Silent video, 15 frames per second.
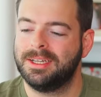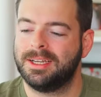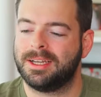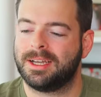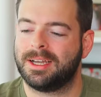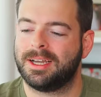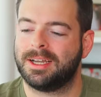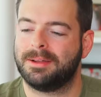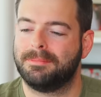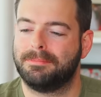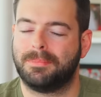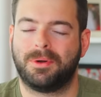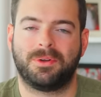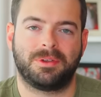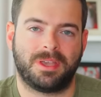uh,
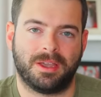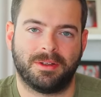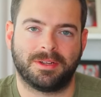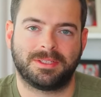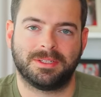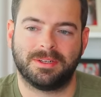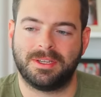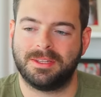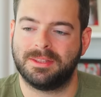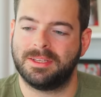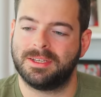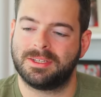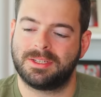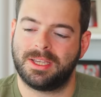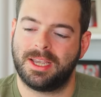malt character in
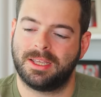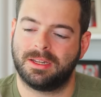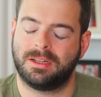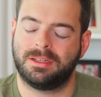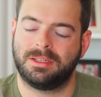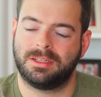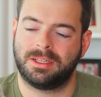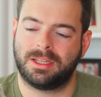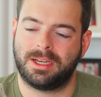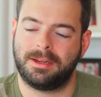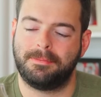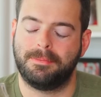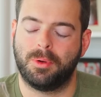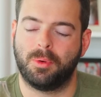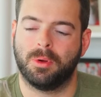this and a
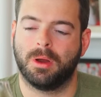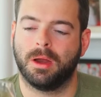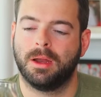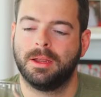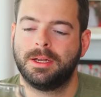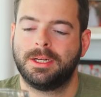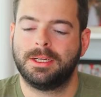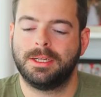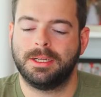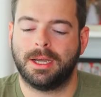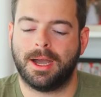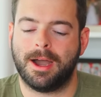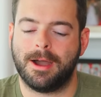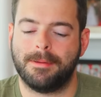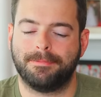lot more
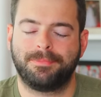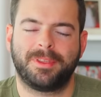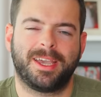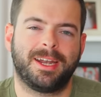um,